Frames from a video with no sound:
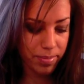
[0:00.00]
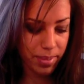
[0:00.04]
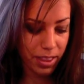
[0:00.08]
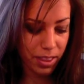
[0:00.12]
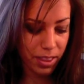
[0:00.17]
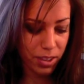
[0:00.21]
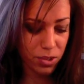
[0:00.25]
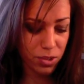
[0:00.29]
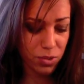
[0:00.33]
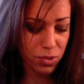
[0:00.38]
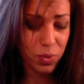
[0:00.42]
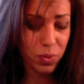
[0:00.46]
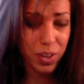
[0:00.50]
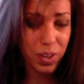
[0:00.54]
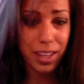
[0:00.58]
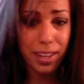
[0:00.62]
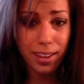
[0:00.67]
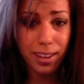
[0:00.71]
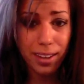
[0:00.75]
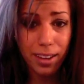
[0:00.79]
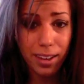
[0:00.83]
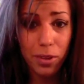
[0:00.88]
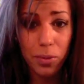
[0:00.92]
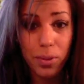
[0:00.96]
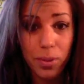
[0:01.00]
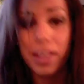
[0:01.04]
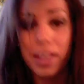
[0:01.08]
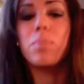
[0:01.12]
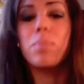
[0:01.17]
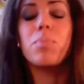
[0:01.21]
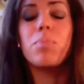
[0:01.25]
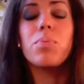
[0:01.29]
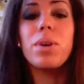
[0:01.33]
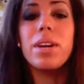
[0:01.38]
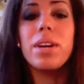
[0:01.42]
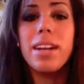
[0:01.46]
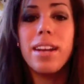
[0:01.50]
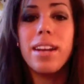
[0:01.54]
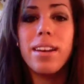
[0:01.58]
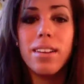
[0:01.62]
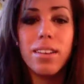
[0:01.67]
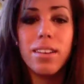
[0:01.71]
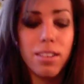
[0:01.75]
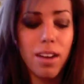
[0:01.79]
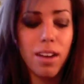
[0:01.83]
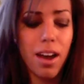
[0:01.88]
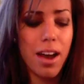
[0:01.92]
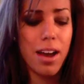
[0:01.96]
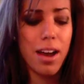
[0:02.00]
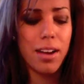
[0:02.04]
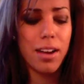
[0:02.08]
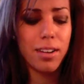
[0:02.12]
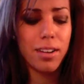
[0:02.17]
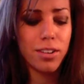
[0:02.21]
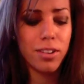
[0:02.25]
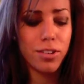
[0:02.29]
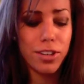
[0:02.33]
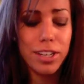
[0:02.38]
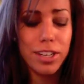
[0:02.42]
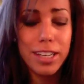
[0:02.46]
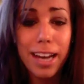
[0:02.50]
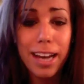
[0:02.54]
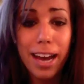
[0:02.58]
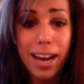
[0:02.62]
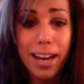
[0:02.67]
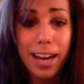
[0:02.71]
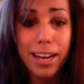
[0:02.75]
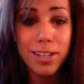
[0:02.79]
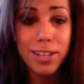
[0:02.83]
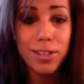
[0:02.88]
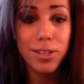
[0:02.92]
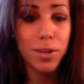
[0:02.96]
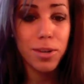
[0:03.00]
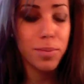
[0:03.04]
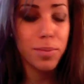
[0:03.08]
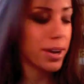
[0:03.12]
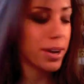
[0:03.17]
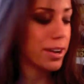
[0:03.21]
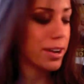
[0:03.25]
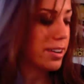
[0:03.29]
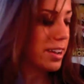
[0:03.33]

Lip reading: Looks really good with like green eyes or brown